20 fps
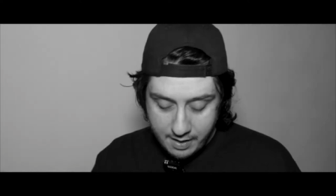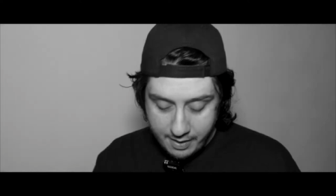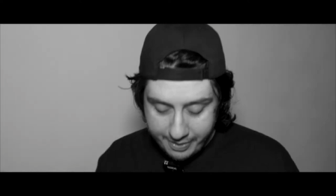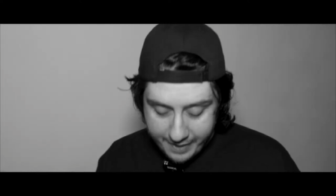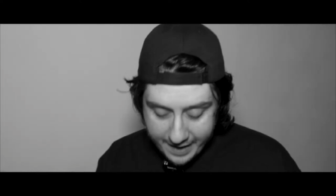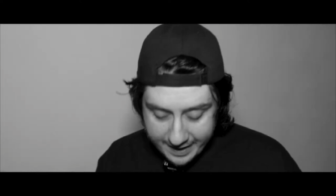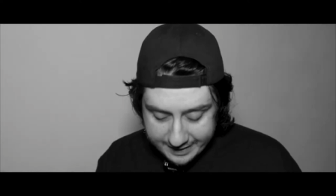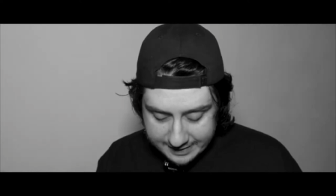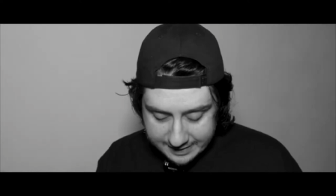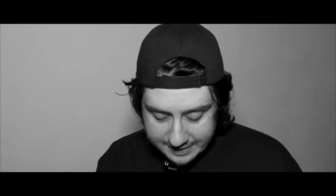
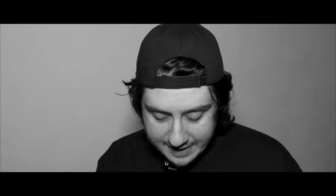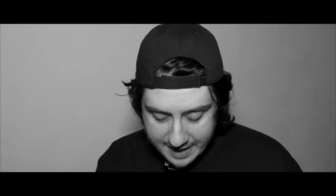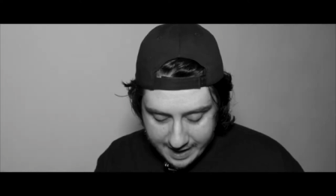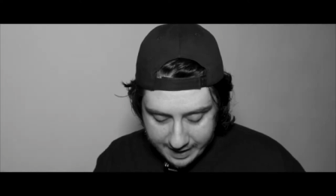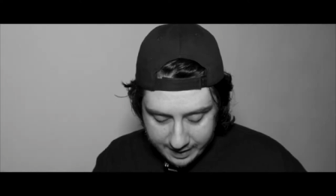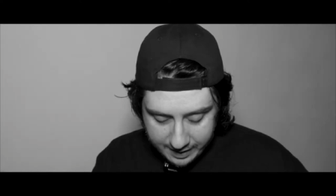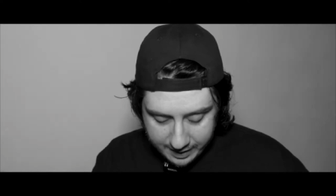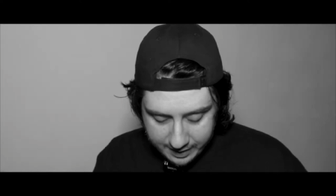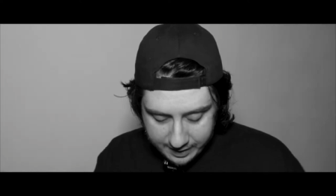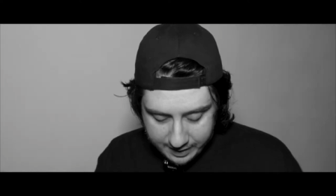That's
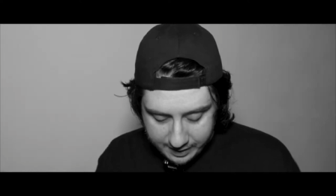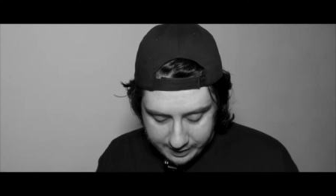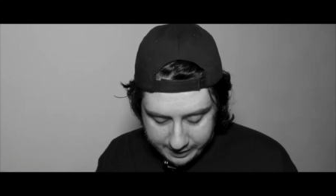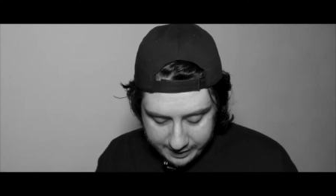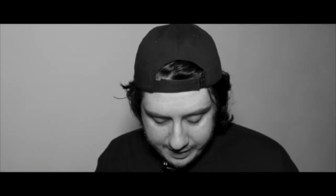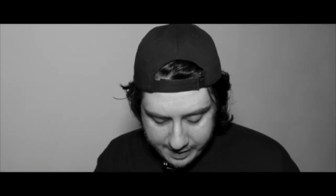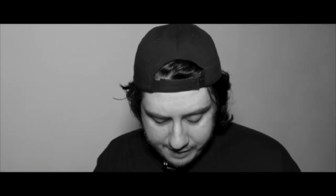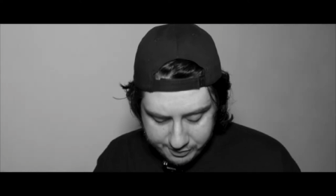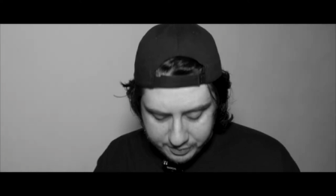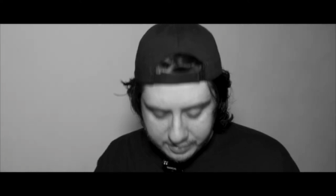that.
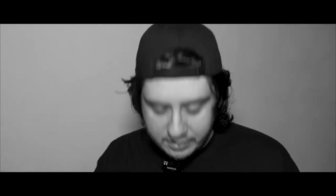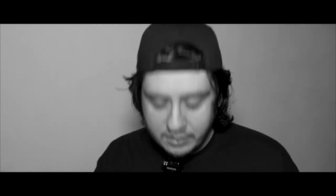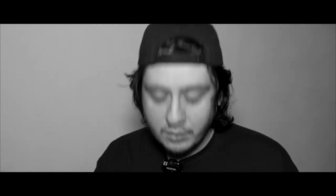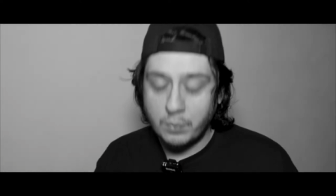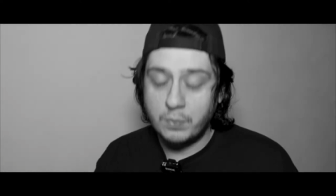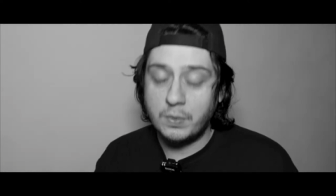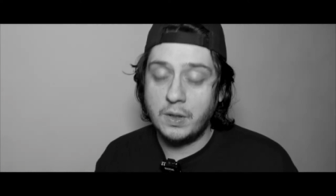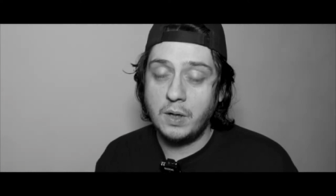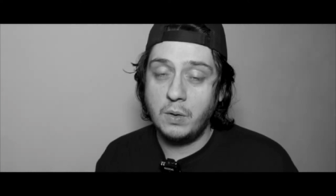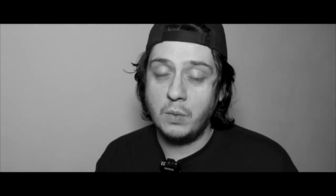Enough with the
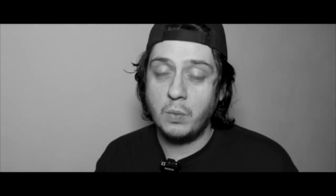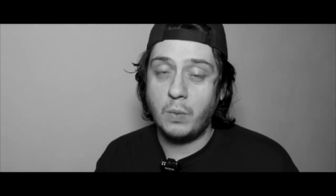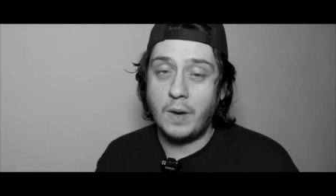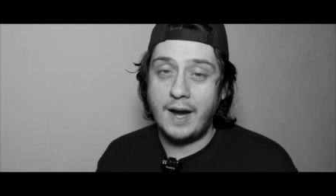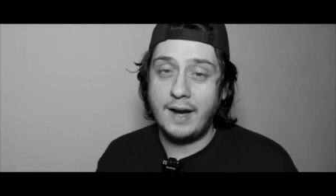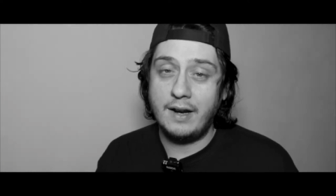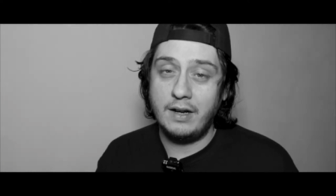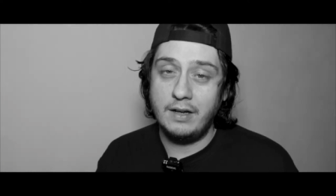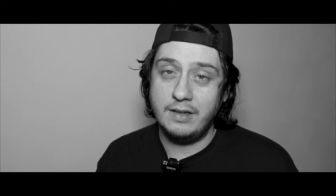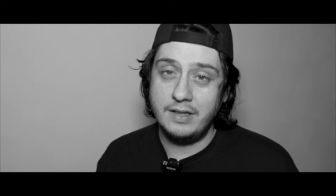Røde
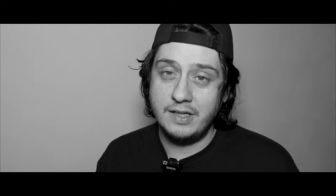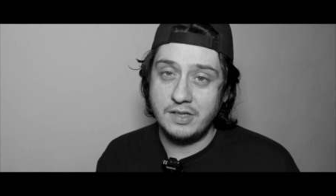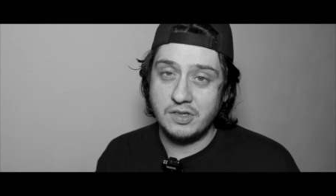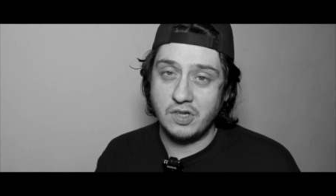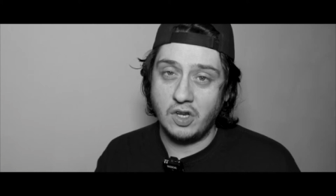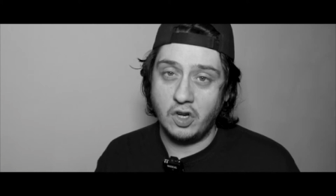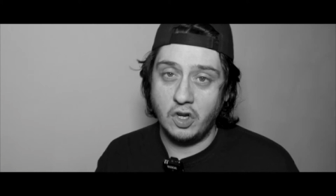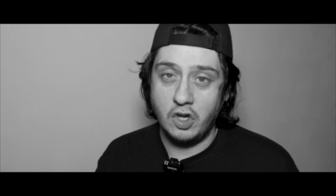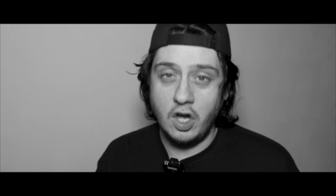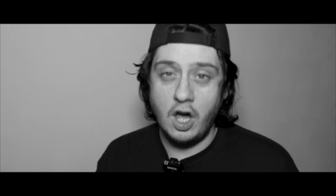Wireless
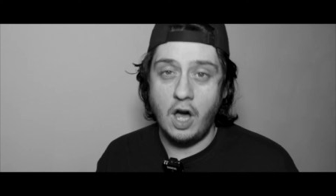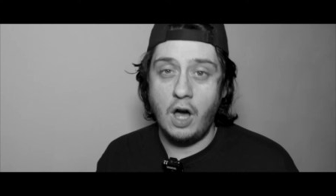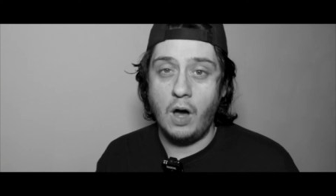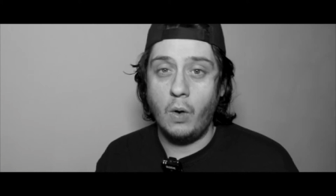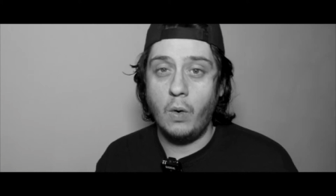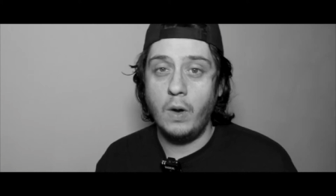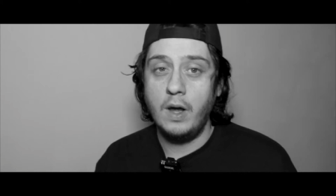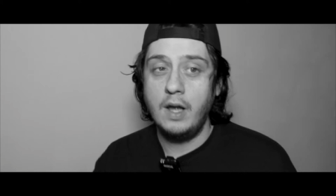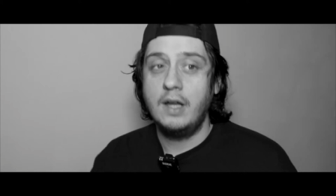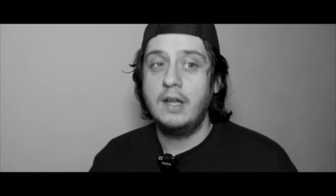Go.